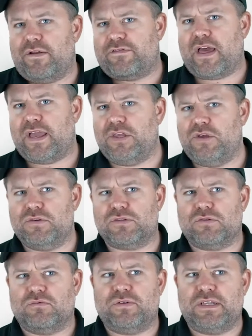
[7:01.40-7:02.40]
that user
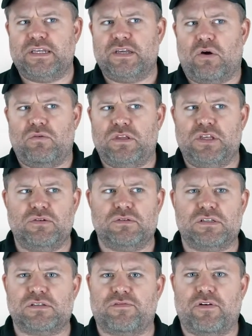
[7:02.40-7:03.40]
really only
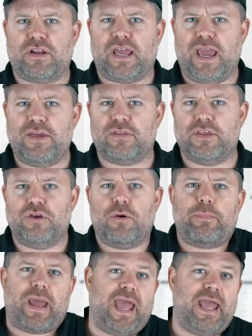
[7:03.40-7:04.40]
uses the phone occasionally? You're
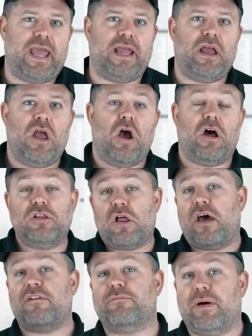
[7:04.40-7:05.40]
paying a
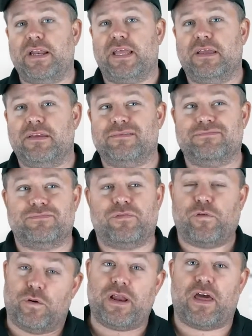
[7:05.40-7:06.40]
lot of money
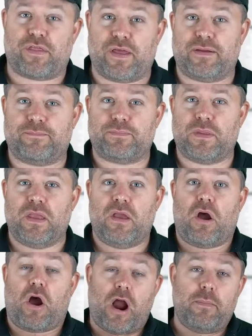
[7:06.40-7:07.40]
for nothing.
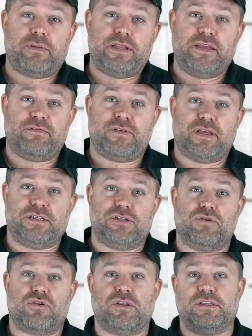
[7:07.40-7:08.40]
Our belief is you
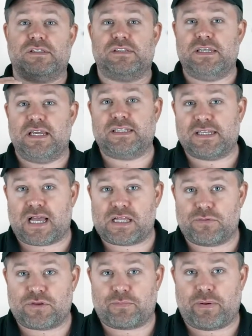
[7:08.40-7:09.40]
should see exactly
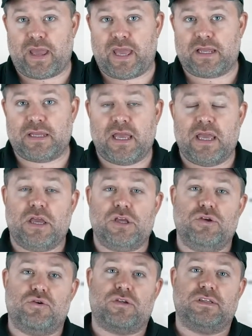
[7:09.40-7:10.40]
what you're paying,
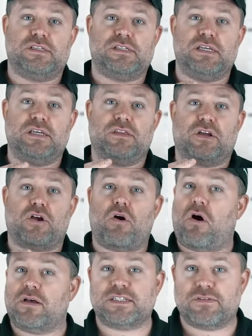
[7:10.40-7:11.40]
you should see the
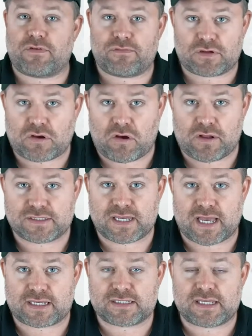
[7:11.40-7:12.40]
cost of every call and
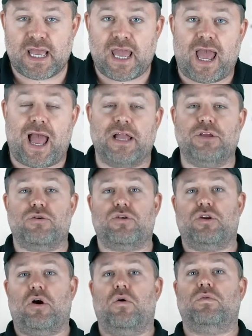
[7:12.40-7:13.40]
text, and you should
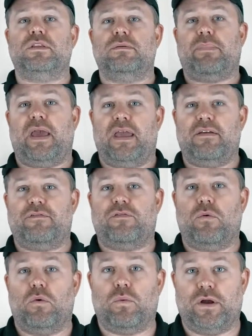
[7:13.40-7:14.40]
only pay
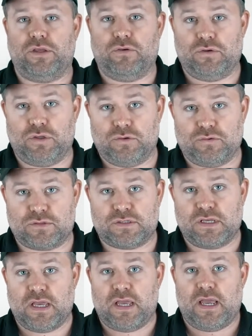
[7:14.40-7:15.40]
for what you use.
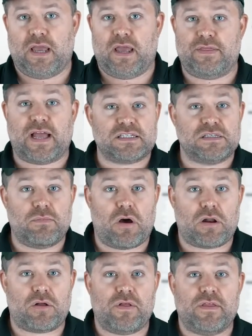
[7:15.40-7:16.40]
And that's the
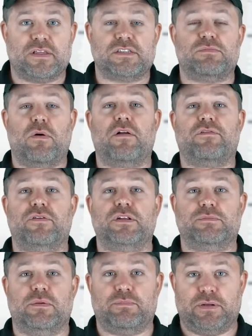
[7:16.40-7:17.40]
model that Smartphone has
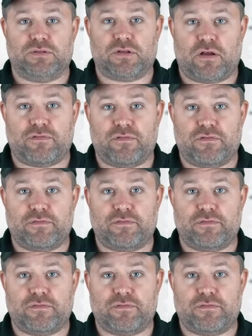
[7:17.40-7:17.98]
been built off of.